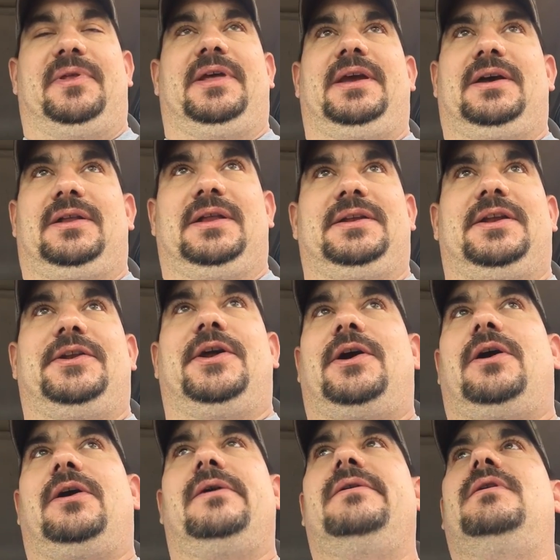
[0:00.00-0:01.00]
of the hill, into
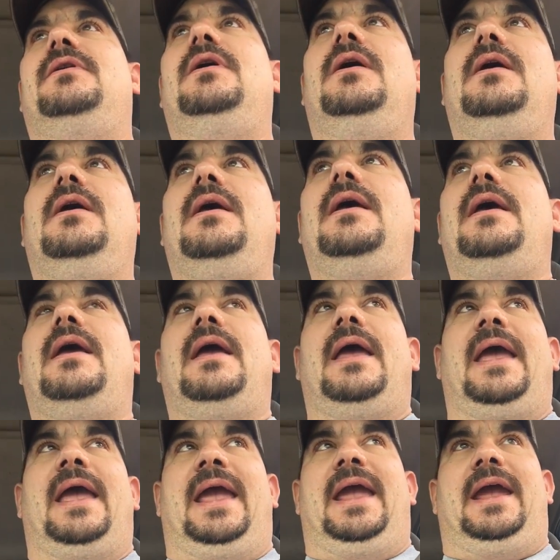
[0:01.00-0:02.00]
dirt,
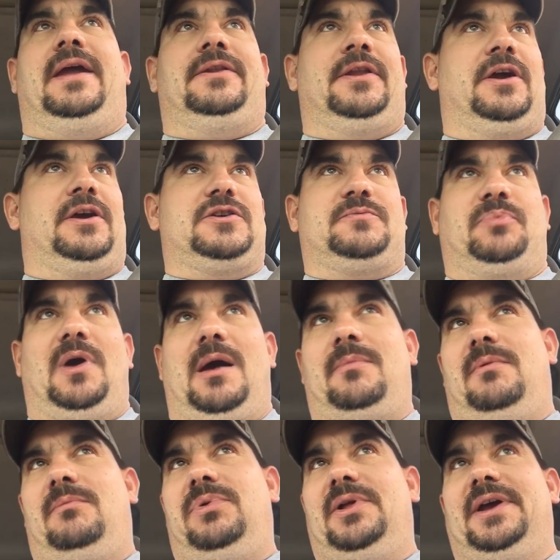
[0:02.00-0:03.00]
and there's
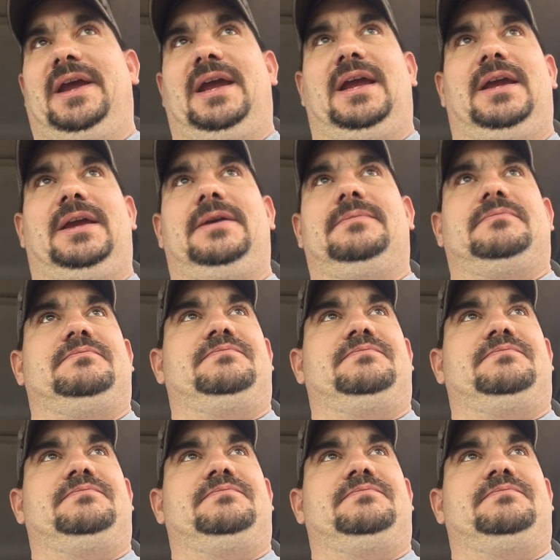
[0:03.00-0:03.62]
probably